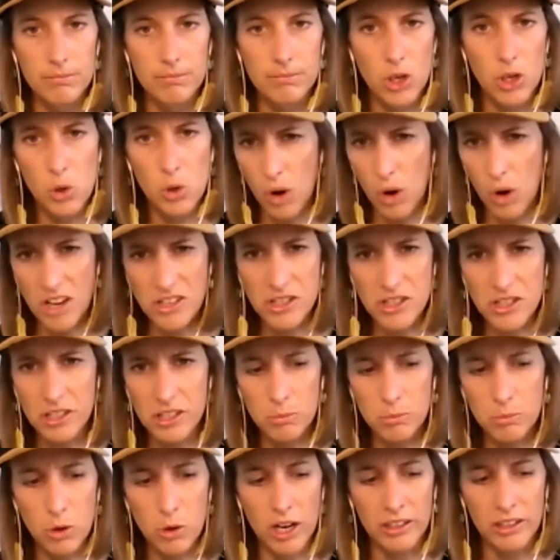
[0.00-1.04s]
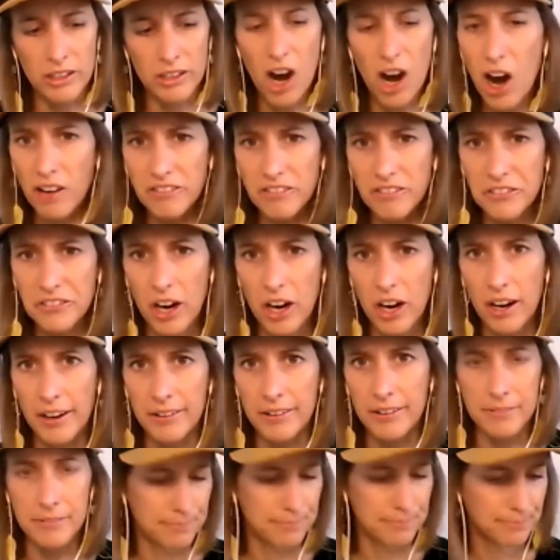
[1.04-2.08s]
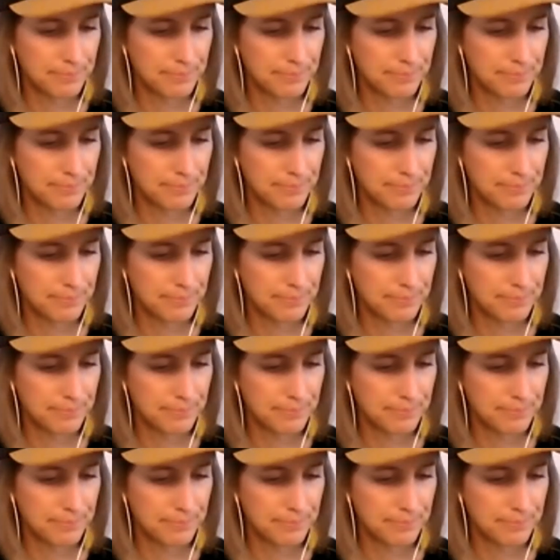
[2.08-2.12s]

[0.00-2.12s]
Question 1 of 9.